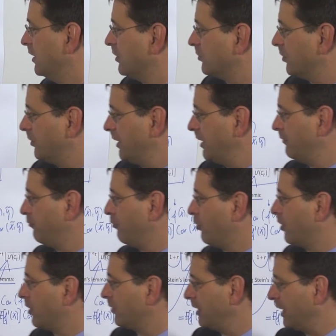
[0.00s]
So
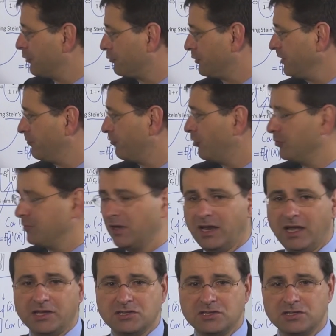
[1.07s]
therefore, a
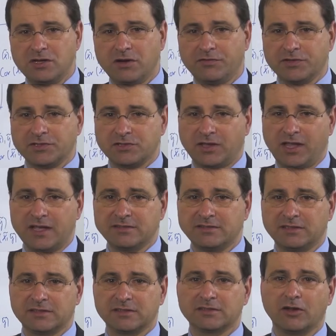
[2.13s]
reformulation of the
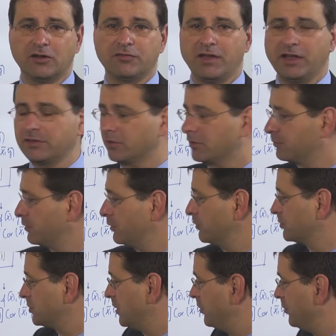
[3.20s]
stochastic discount factor
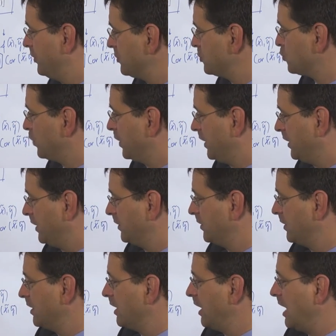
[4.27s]
approach in this way
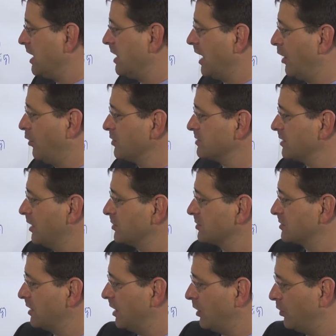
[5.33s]
allows
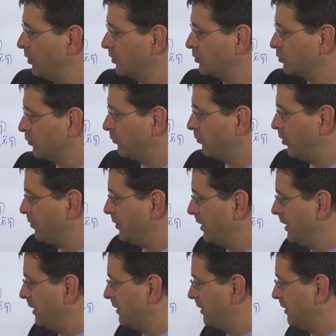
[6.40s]
us now to
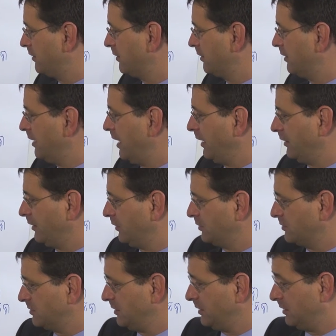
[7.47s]
formulate it like you
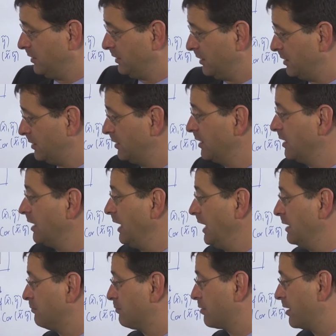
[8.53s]
see it here,
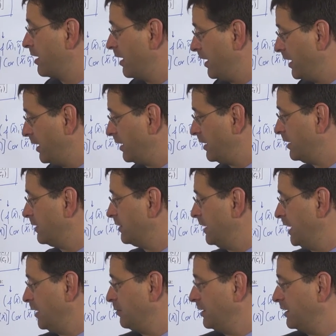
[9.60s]
implying,
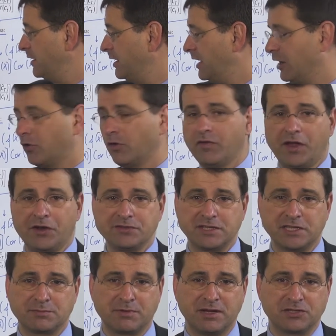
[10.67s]
namely, a covariance
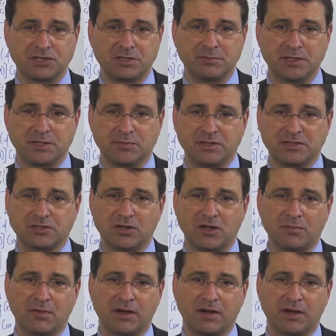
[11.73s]
expression between stock